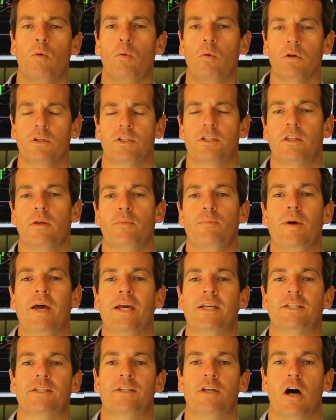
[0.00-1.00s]
What's the
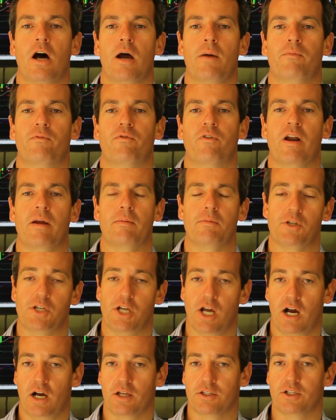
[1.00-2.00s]
best time frame
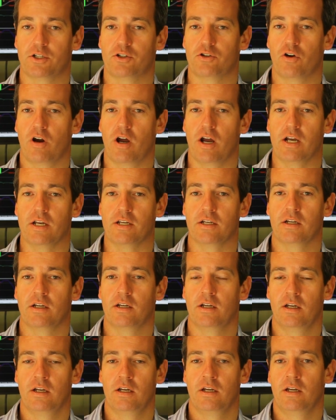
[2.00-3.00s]
chart to trade?
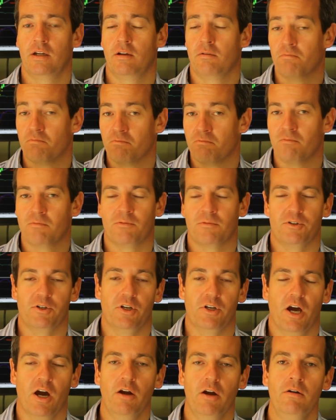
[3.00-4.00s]
Do
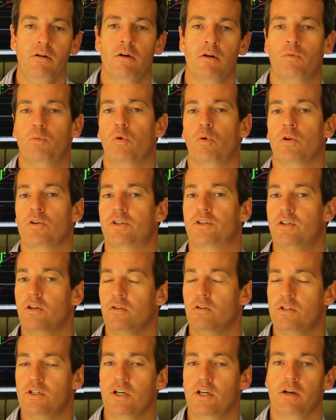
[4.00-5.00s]
you know? What
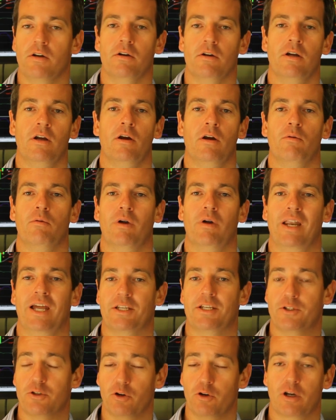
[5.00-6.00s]
suits you? Well,
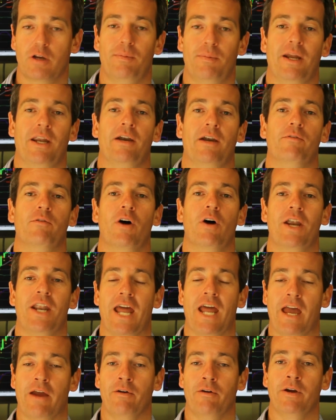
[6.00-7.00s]
let's talk about it right
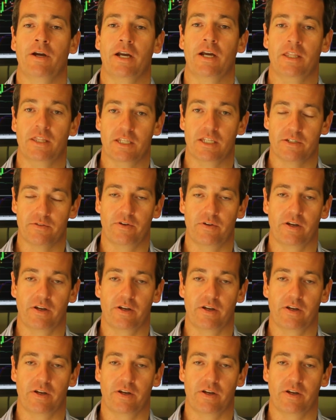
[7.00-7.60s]
now in this